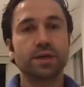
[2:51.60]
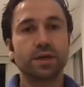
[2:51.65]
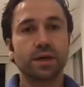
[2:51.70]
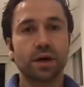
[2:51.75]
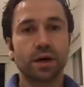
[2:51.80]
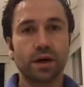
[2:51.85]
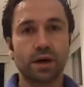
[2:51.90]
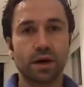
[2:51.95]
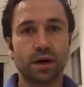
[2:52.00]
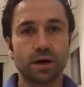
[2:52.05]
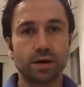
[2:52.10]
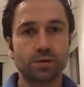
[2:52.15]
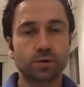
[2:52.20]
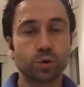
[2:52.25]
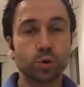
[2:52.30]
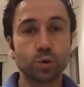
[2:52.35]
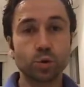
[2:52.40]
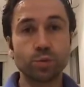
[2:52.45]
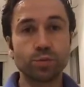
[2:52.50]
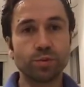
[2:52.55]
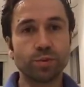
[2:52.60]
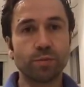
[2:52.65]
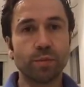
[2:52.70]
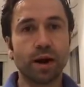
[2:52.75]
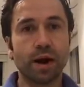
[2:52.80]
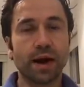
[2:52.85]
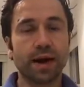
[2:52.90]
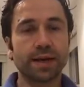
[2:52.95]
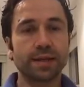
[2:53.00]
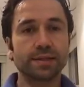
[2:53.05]
uh,
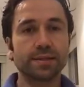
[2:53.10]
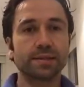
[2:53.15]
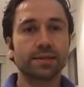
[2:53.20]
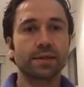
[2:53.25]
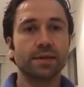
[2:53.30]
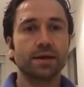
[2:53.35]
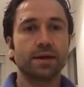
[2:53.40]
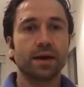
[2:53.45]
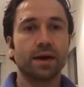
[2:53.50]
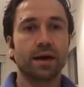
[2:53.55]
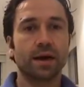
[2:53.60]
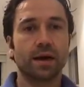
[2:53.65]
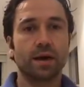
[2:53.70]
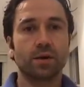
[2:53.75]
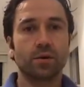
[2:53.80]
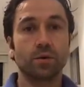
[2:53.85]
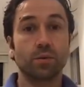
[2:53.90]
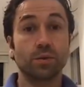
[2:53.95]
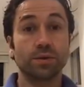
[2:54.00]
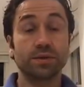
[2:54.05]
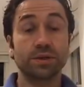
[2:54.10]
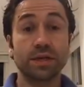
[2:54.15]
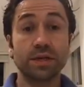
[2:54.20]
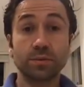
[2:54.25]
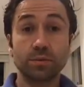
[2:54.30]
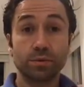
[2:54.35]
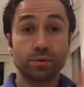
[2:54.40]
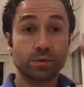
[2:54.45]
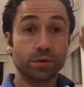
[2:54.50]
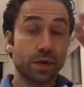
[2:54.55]
supermind uh, who was
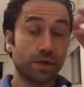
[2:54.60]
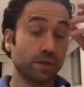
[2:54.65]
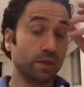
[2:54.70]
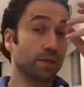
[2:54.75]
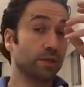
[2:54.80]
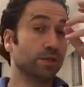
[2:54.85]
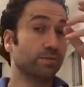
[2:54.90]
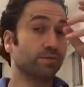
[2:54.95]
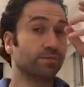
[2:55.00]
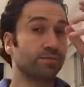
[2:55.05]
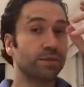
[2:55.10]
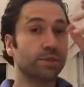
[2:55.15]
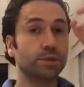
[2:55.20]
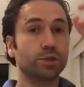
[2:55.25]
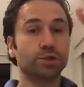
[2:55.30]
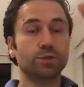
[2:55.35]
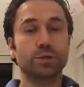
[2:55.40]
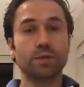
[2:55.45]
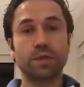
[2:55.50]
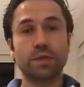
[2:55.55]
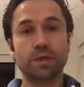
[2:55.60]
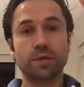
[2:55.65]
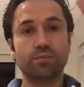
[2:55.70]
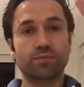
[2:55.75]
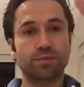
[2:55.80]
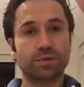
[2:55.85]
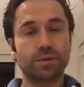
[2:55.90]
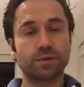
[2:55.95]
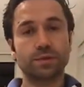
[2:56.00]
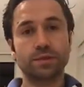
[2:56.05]
able to actually visually
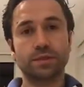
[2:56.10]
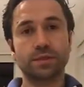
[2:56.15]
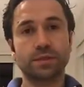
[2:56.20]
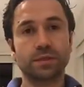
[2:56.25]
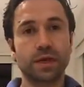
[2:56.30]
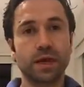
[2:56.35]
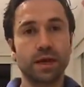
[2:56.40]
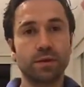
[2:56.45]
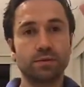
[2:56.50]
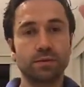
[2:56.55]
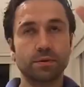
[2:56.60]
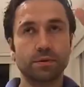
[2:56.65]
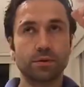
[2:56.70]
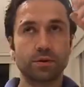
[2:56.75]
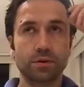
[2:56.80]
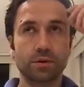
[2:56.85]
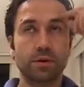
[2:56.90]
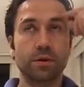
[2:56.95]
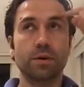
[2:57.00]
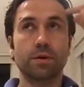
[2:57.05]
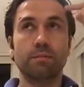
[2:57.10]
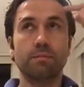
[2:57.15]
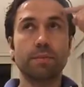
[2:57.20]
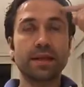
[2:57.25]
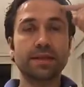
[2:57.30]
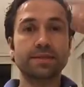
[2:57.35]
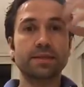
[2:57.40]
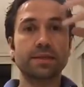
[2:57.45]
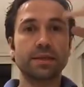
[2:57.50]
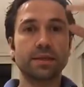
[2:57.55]
prototype, uh, so
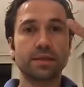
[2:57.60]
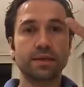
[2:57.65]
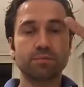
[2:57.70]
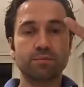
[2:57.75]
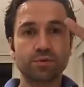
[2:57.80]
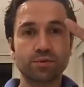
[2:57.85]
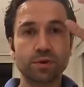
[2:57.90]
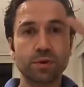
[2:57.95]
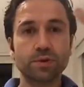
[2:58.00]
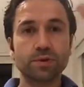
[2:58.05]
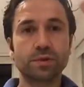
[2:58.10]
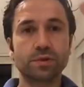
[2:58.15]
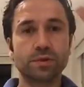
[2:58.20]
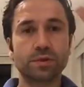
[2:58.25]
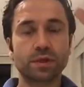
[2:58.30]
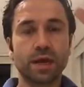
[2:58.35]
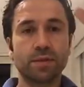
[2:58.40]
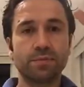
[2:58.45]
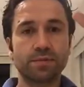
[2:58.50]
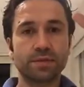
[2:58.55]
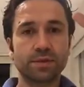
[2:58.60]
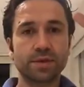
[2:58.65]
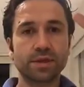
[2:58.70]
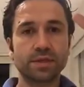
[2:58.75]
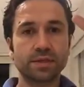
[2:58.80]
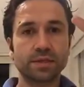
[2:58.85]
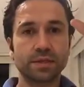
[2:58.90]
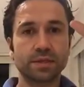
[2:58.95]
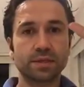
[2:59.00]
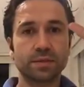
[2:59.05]
mentally prototype
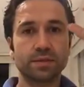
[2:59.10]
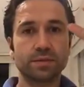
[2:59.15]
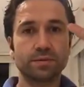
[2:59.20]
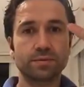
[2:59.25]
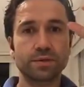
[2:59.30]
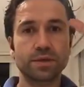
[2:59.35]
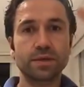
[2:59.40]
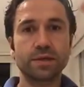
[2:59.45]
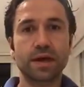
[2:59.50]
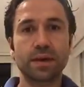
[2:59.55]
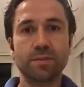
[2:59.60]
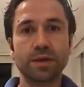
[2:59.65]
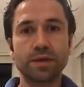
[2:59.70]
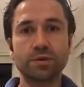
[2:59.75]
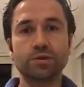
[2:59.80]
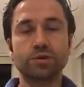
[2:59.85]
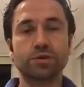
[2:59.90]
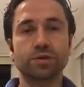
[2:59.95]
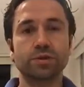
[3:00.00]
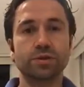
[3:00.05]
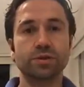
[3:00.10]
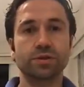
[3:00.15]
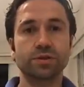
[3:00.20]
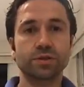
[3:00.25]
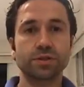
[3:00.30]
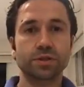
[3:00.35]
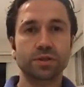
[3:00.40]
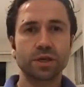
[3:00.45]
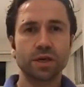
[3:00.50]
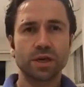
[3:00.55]
things in three
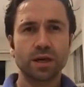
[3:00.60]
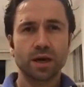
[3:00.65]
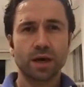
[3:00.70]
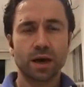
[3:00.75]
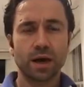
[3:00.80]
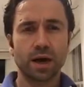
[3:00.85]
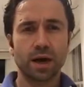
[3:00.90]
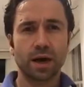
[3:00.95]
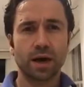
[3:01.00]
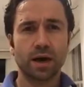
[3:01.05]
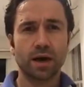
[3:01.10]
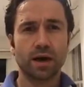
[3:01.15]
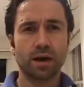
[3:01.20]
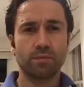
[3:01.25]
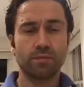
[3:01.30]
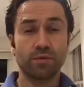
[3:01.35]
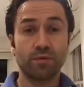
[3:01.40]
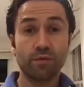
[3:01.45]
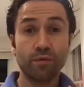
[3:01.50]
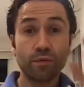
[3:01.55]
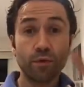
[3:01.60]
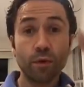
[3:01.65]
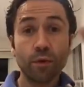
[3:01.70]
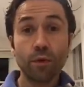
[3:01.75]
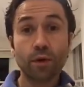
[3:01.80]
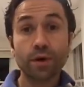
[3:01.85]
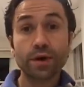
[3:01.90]
dimensions uh, before